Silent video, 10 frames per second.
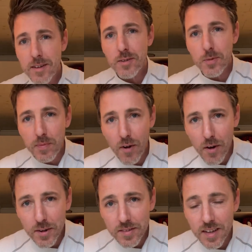Just before I
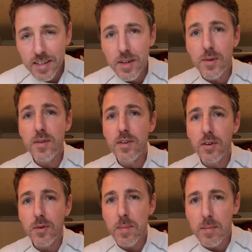continue, if you
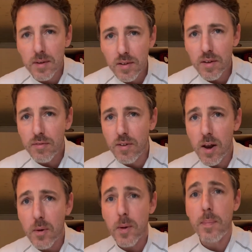could remember to
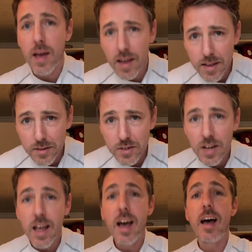follow the page
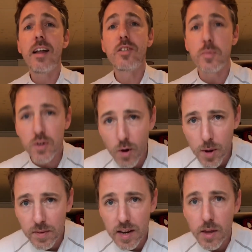and
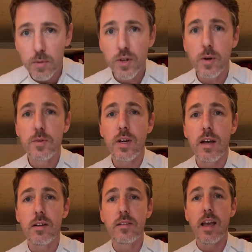subscribe to the YouTube
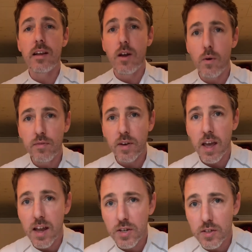channel to get
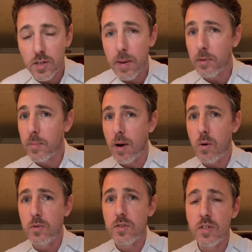notifications about the
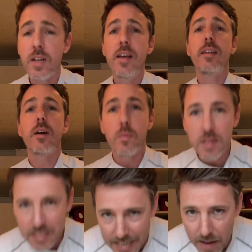posts, that would be
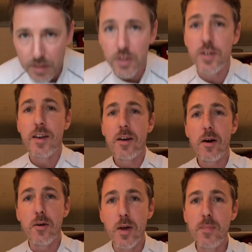savage.
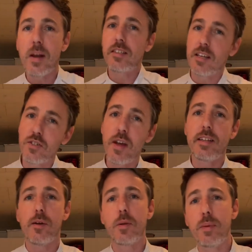Alright, but let's get straight
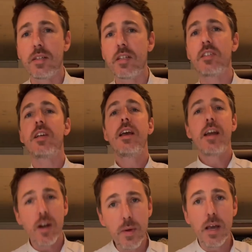down to business.
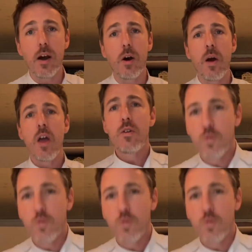Here we go.